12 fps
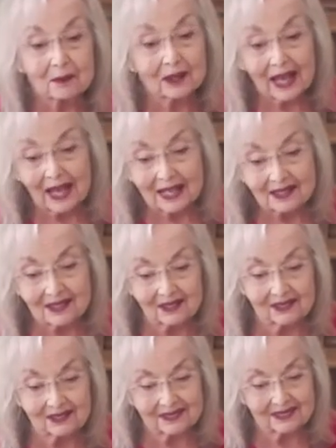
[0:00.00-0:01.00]
to ask you
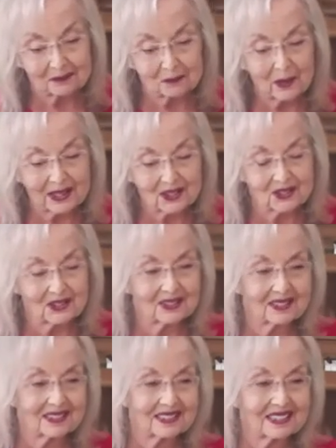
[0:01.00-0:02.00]
some questions
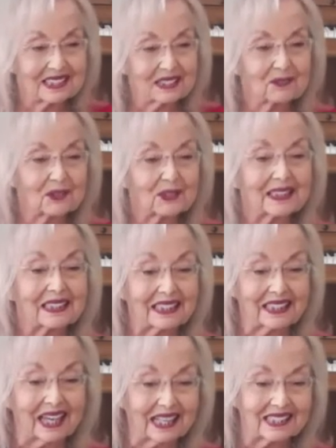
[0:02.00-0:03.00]
and see if you can
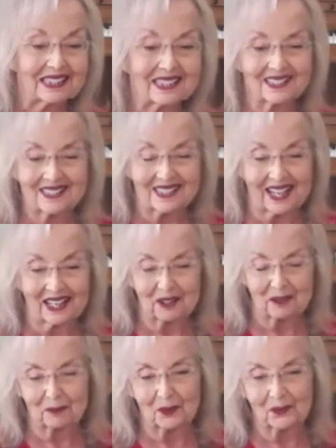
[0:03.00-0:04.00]
guess this
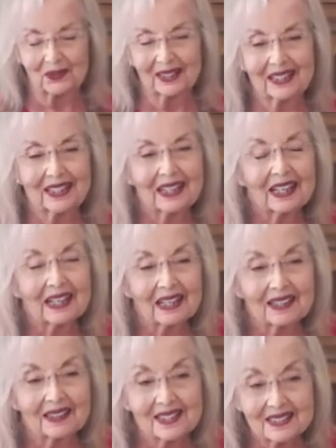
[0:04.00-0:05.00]
animal.
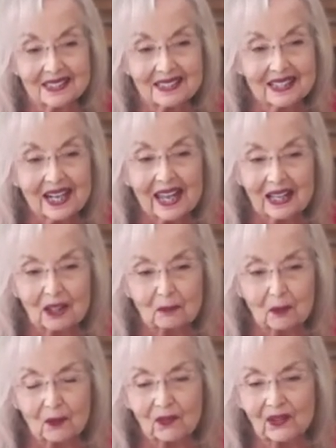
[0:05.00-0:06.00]
This is an animal
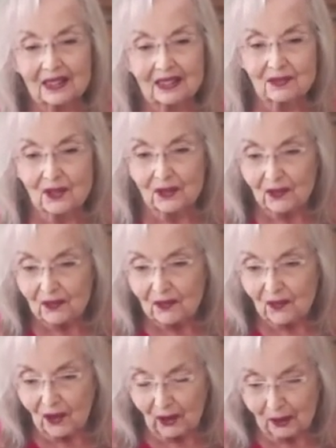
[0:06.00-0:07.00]
that lives on the
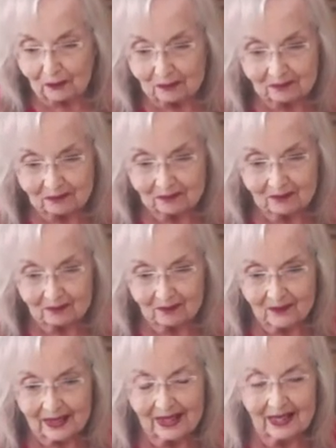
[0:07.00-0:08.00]
farm.
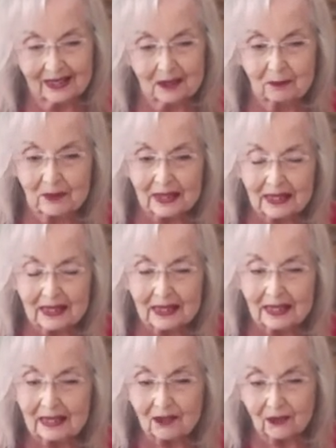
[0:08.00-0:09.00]
It can be
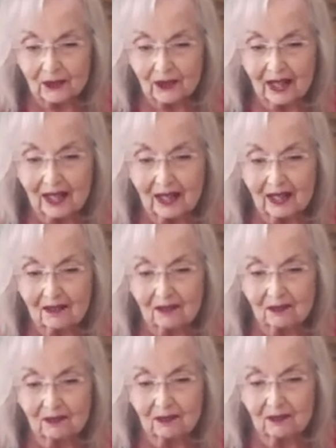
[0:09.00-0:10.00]
either a
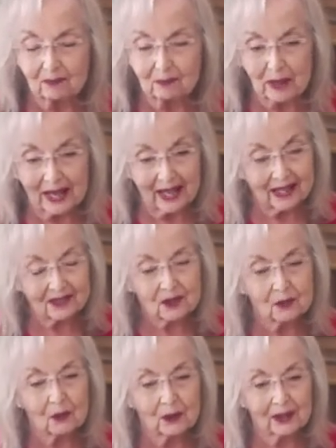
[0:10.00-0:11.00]
pet
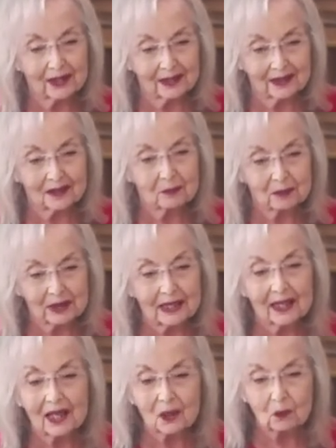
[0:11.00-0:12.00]
or it can be
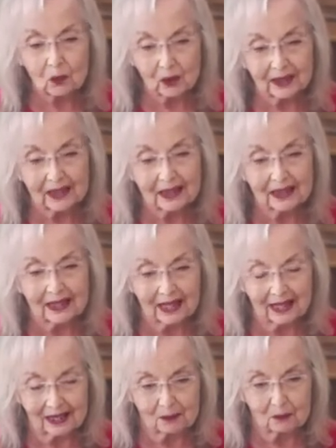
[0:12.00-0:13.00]
a working
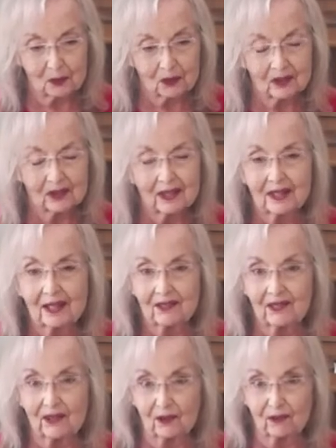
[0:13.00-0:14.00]
animal they
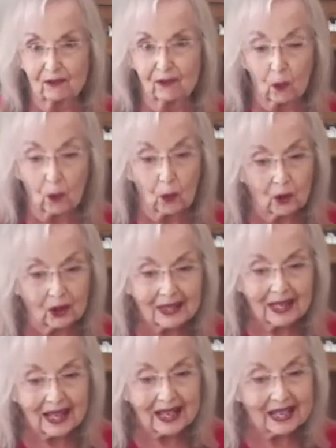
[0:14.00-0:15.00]
are four
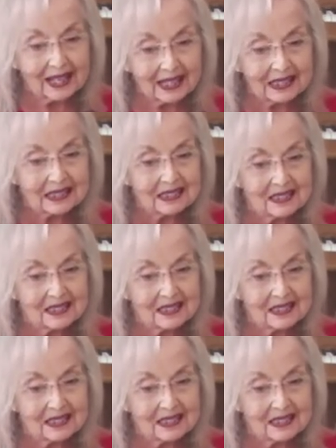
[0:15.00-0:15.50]
legs,